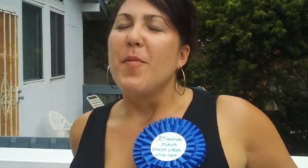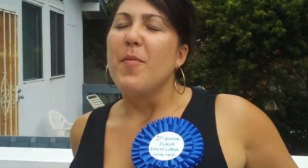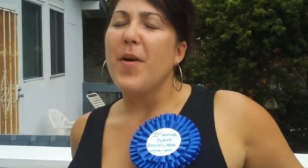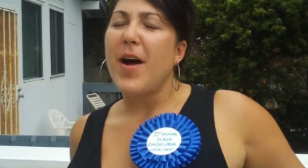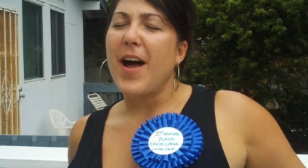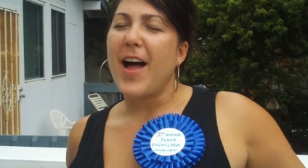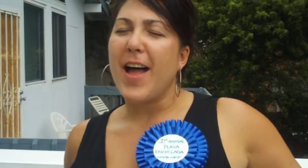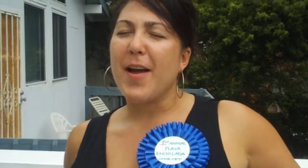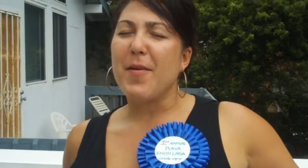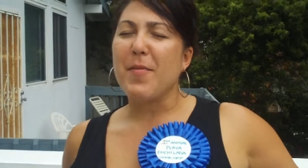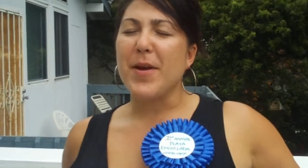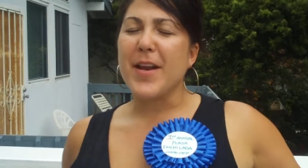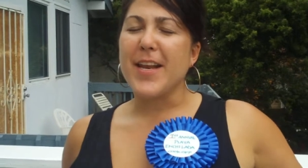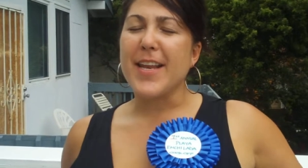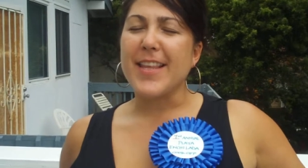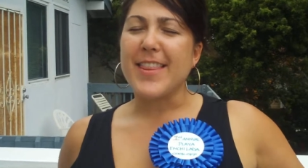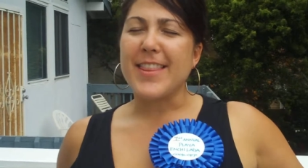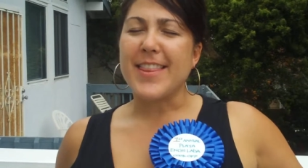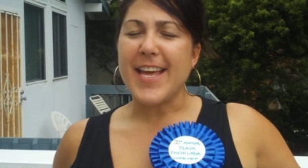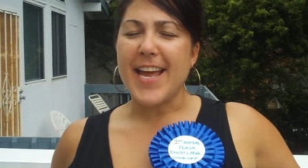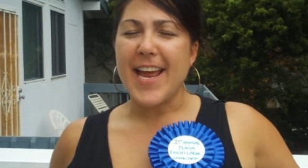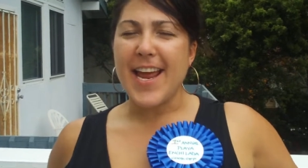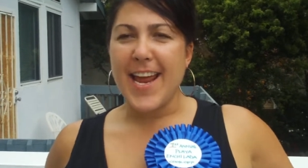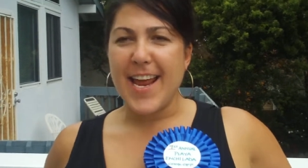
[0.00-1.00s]
Well, I want to
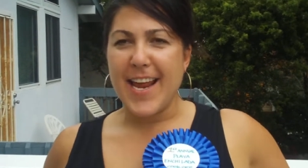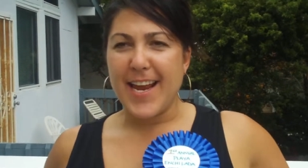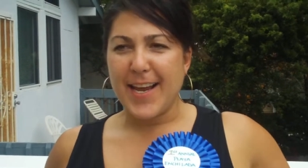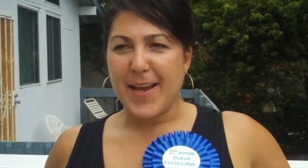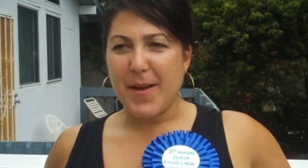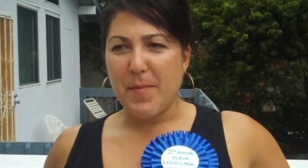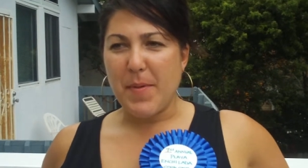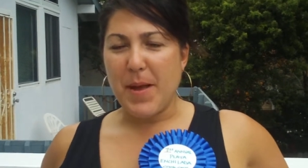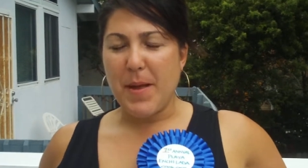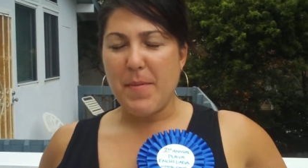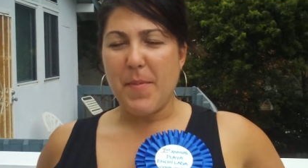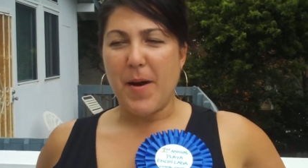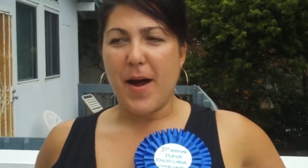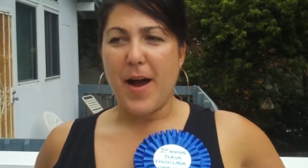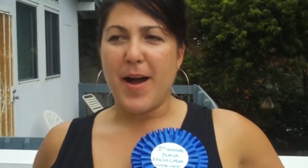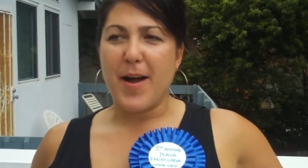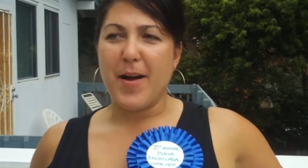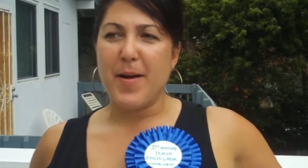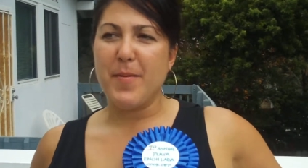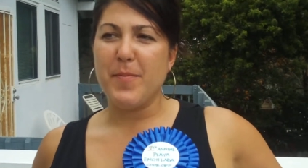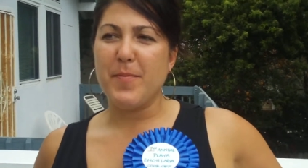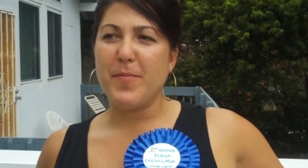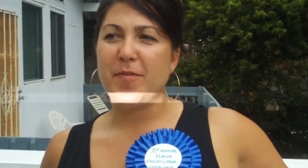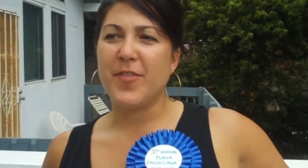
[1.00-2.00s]
thank my
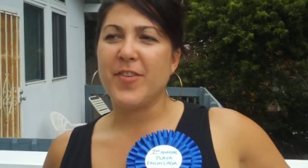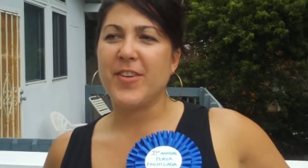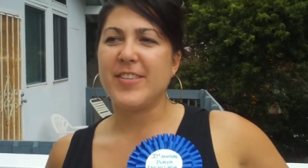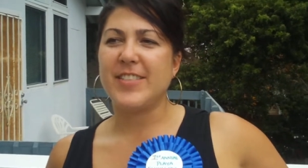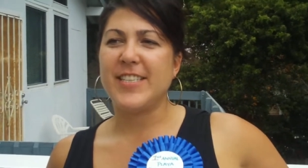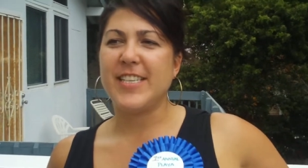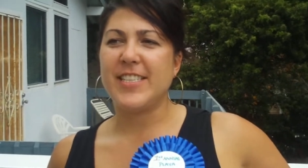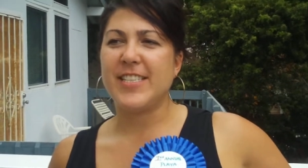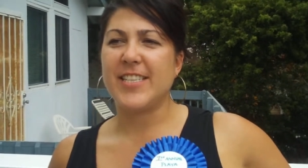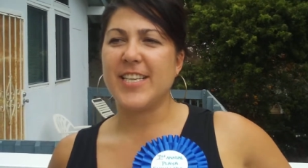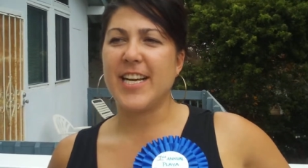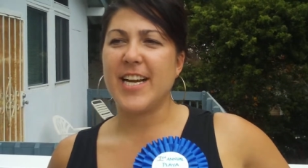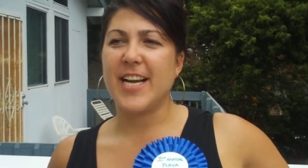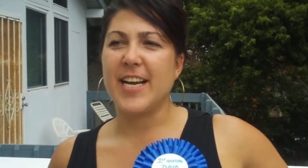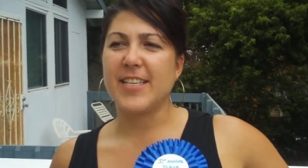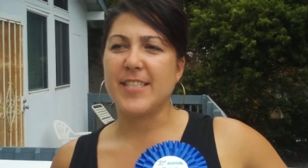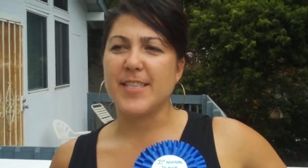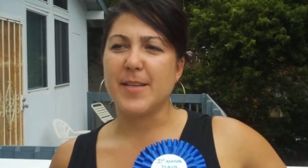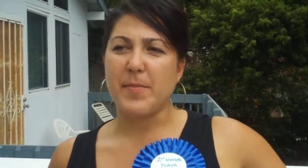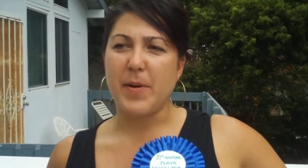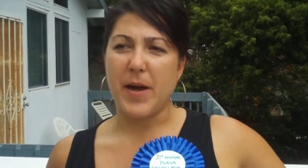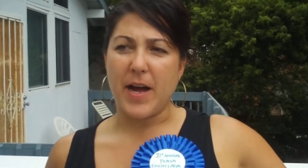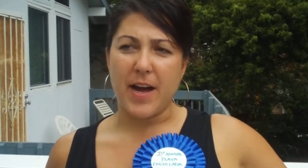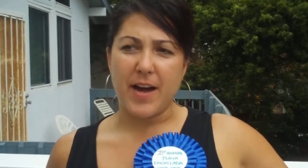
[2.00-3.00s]
mom for teaching
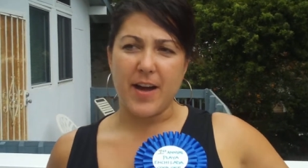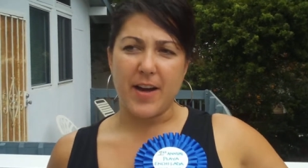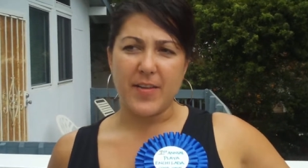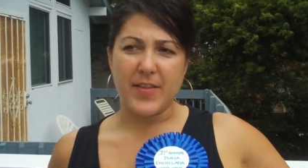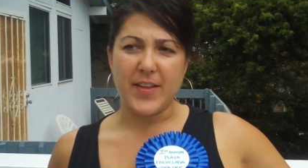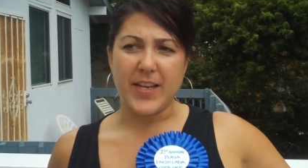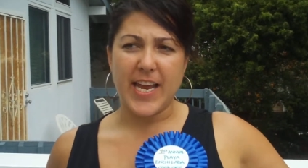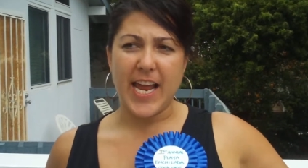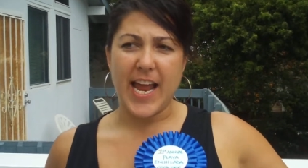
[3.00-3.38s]
us about the